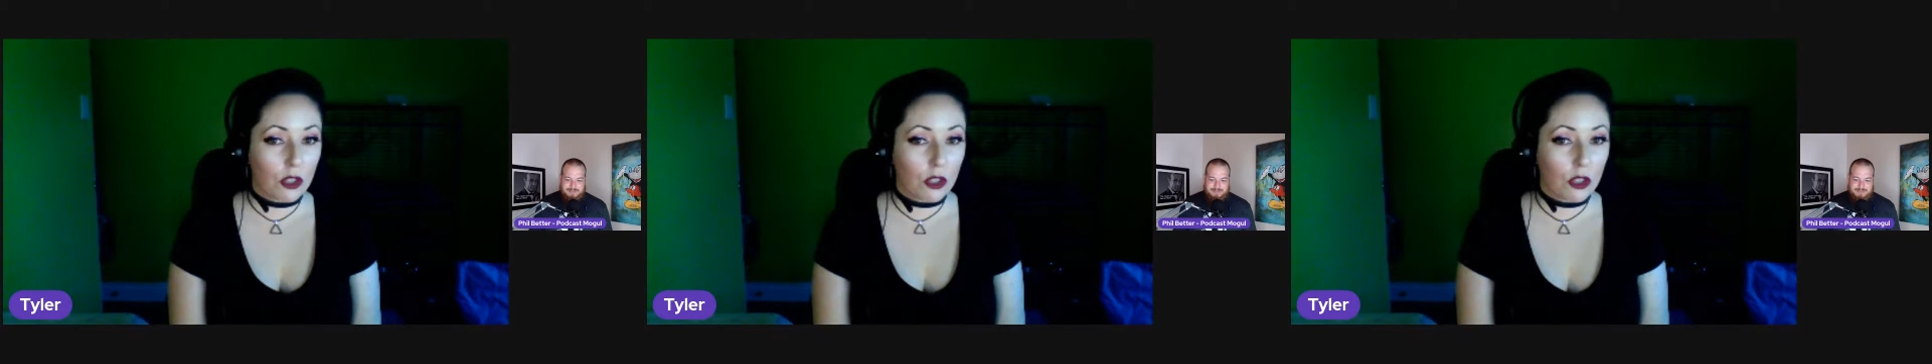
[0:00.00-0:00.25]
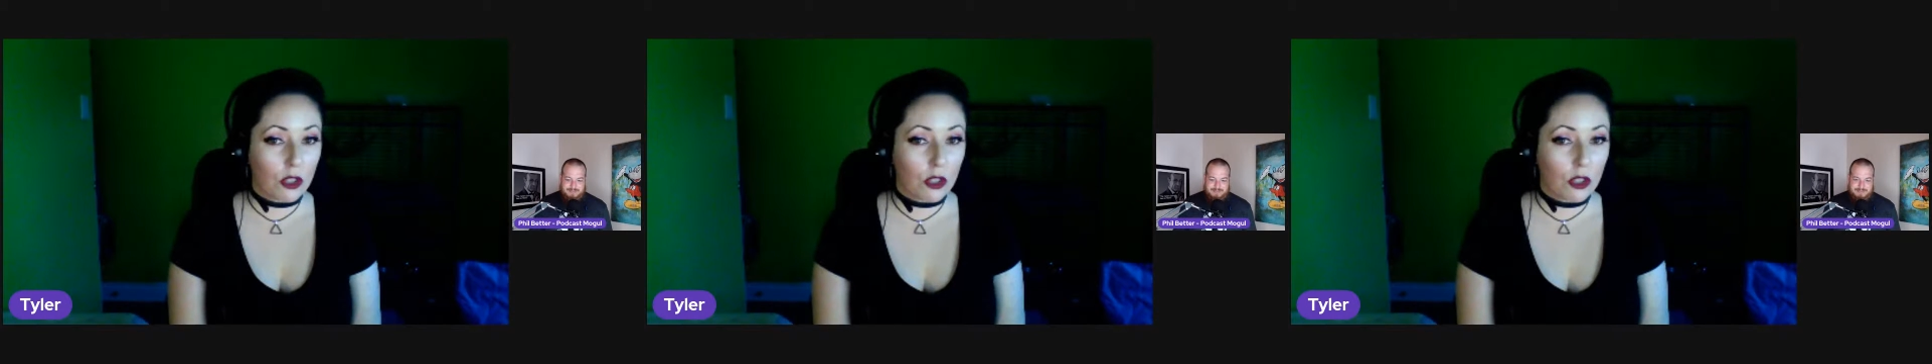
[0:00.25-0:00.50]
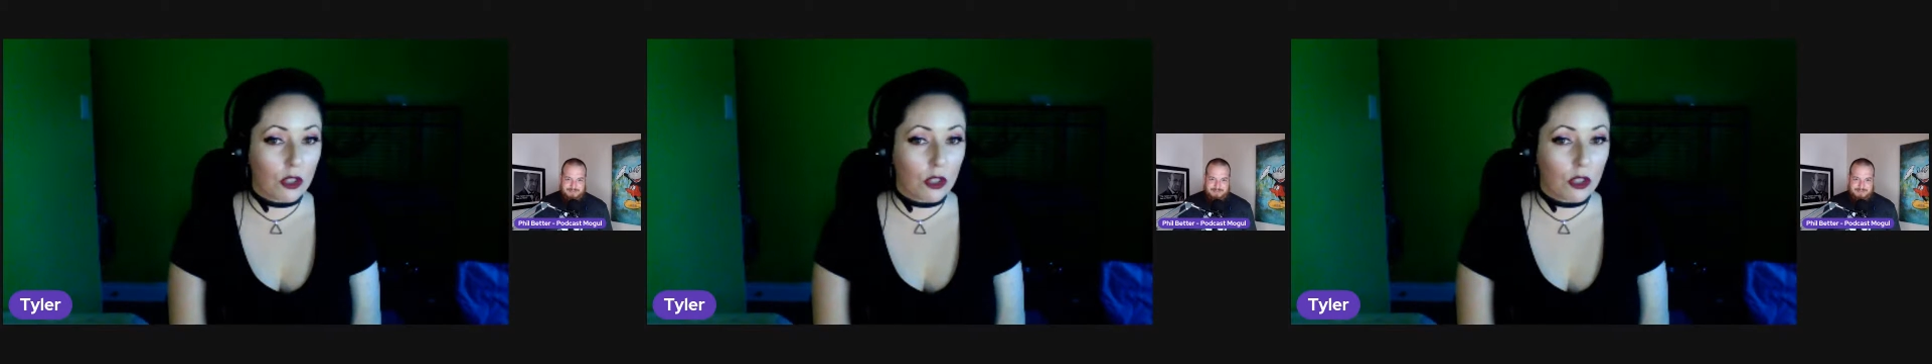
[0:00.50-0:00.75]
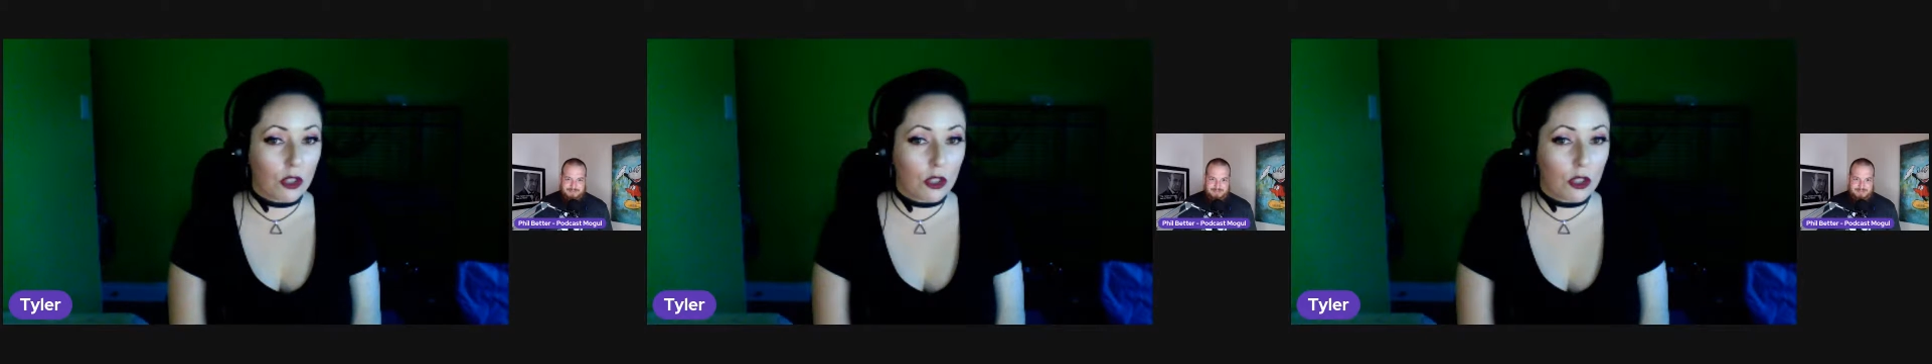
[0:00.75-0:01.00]
any
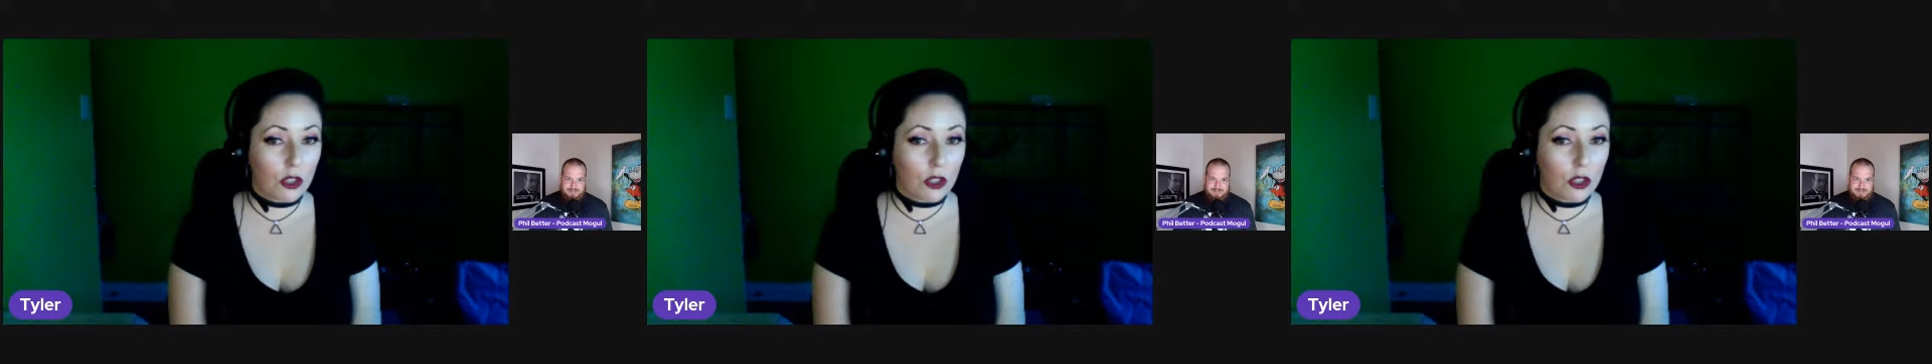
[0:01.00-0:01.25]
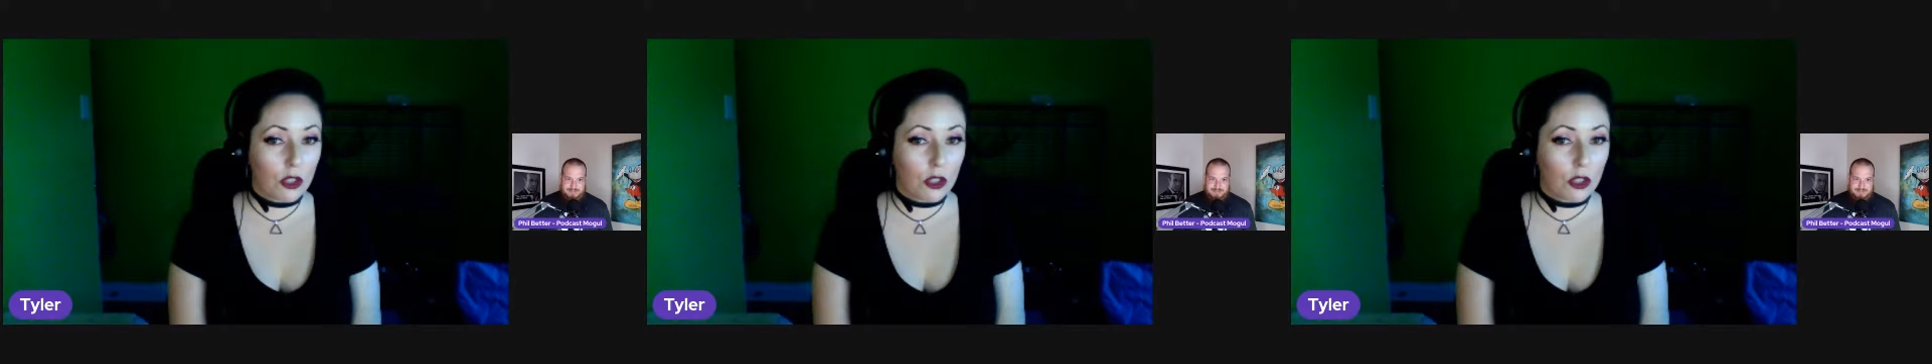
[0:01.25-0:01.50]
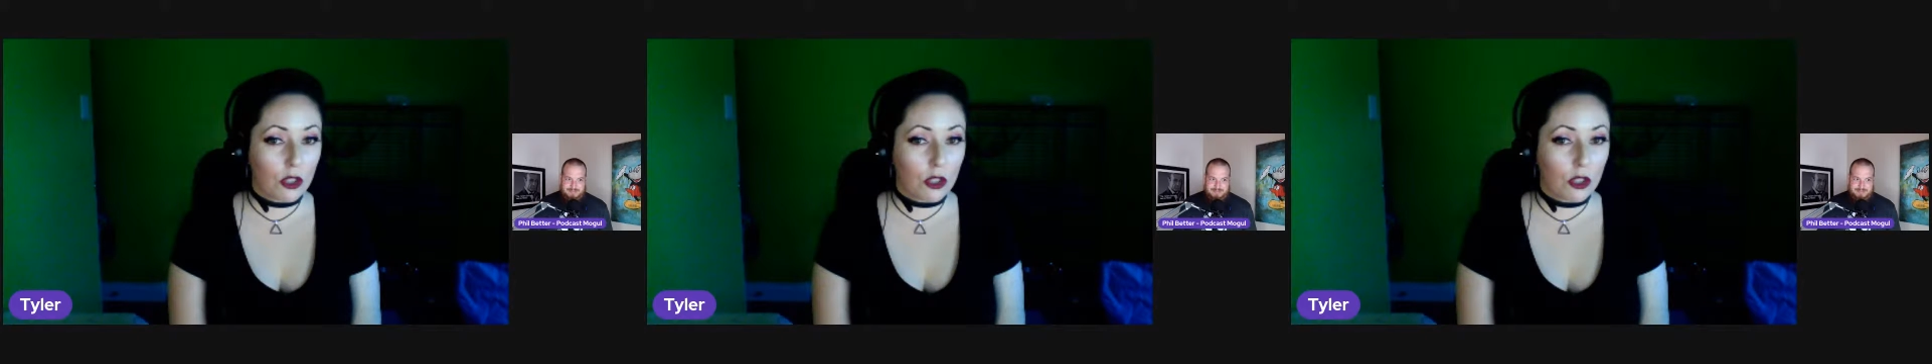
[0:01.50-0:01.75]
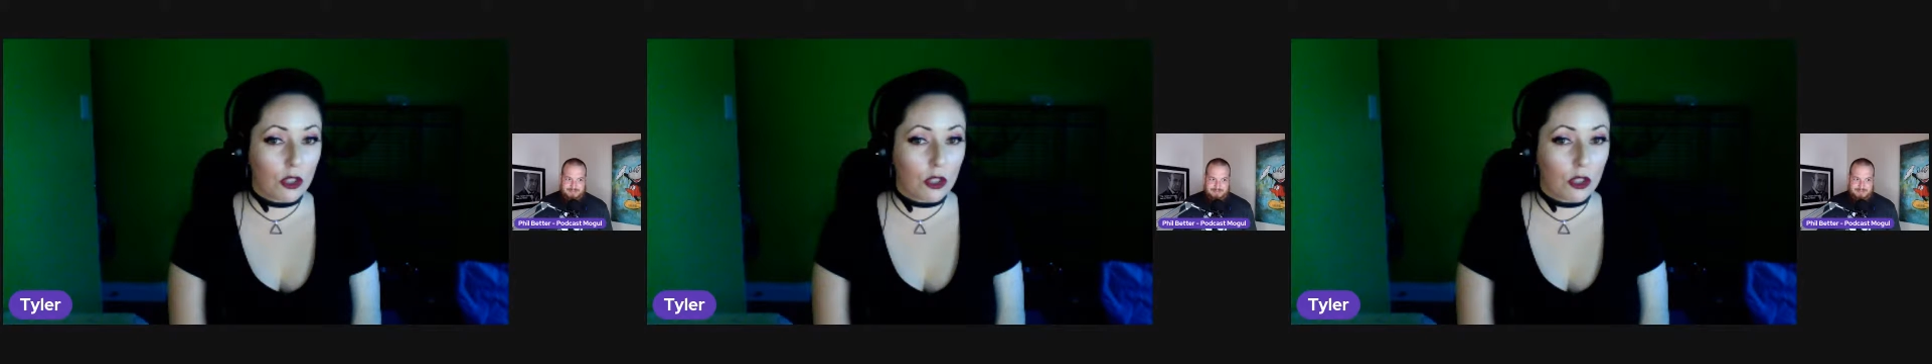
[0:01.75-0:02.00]
particular historical
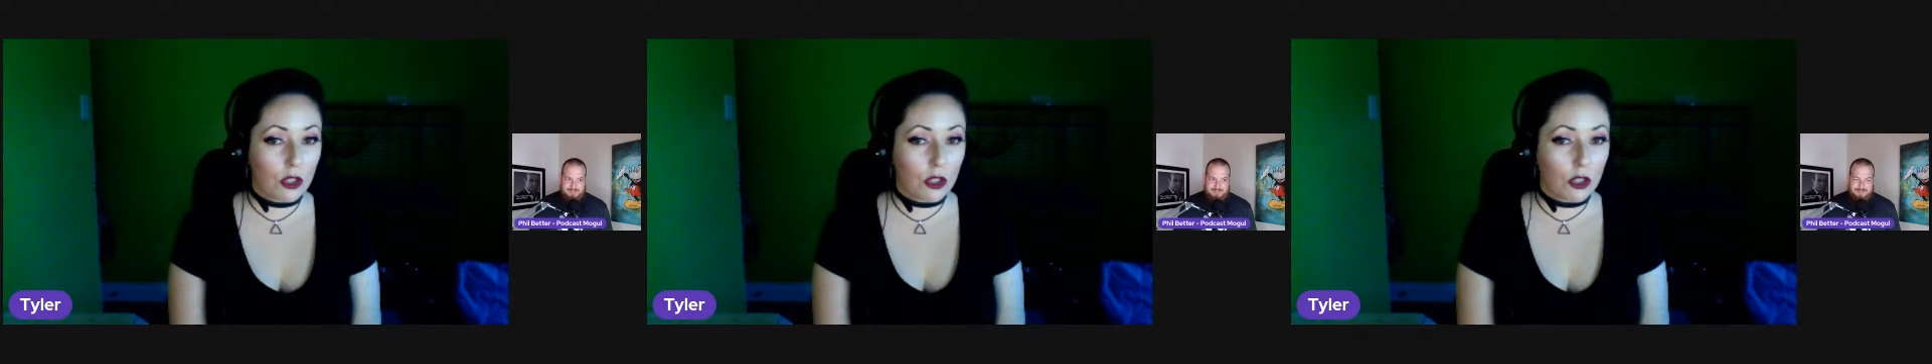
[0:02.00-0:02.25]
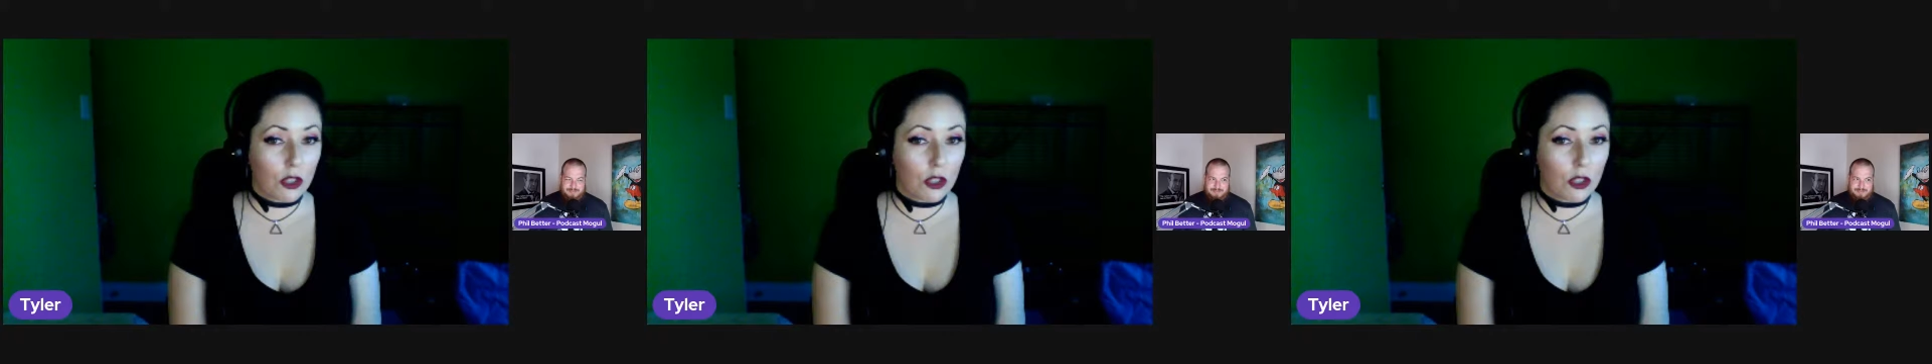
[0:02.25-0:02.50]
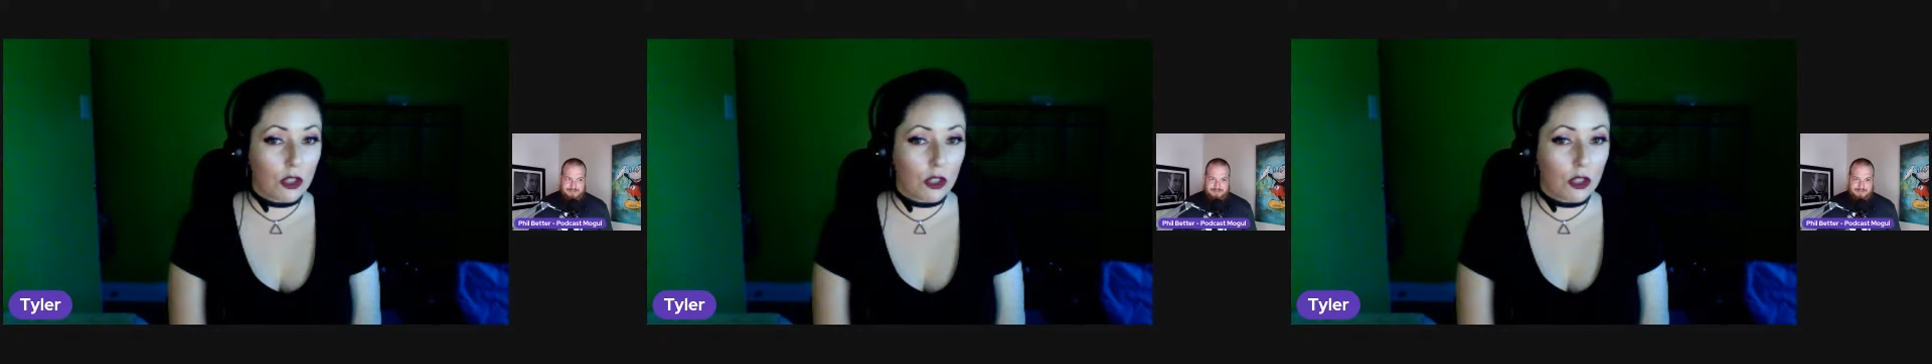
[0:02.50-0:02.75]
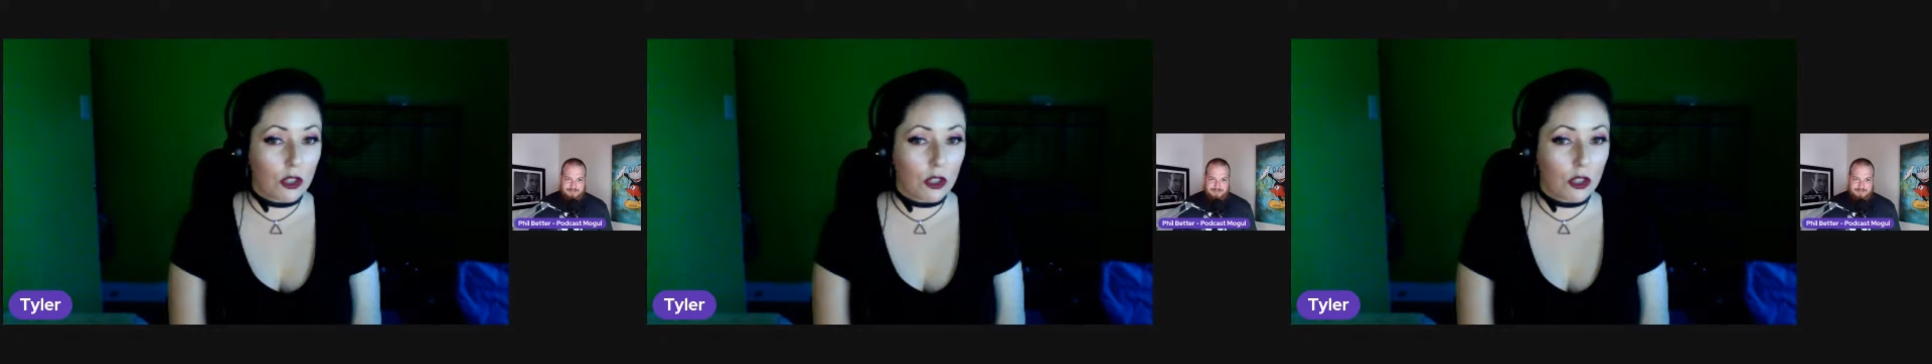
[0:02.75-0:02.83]
or present match,